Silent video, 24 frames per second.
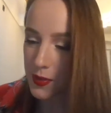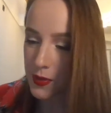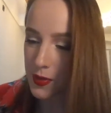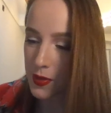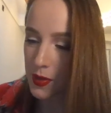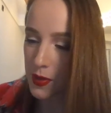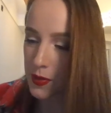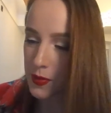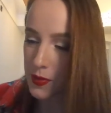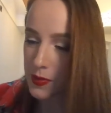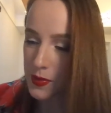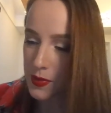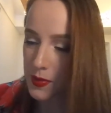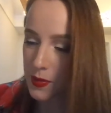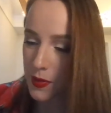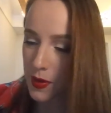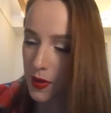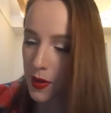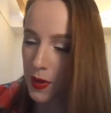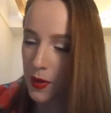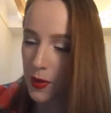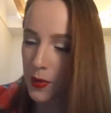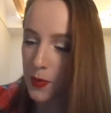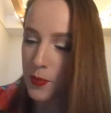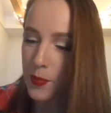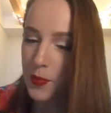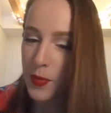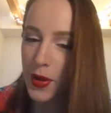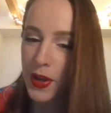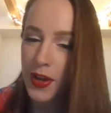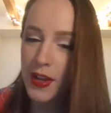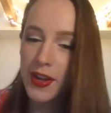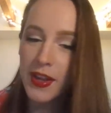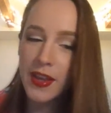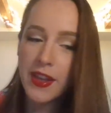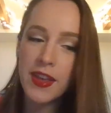Who knows?
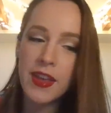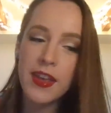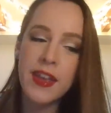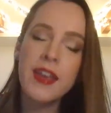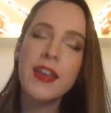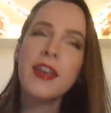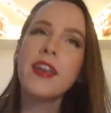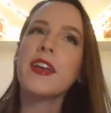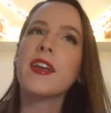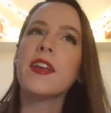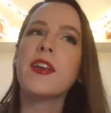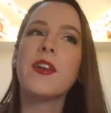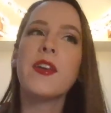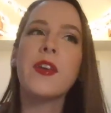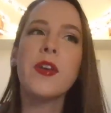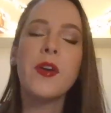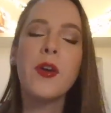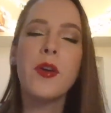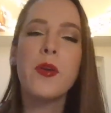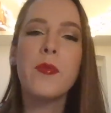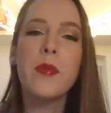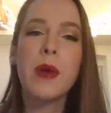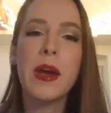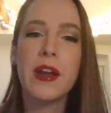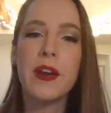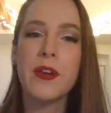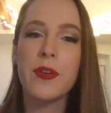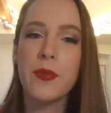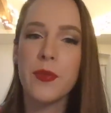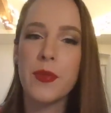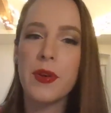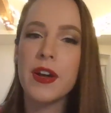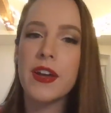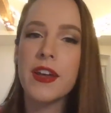But no matter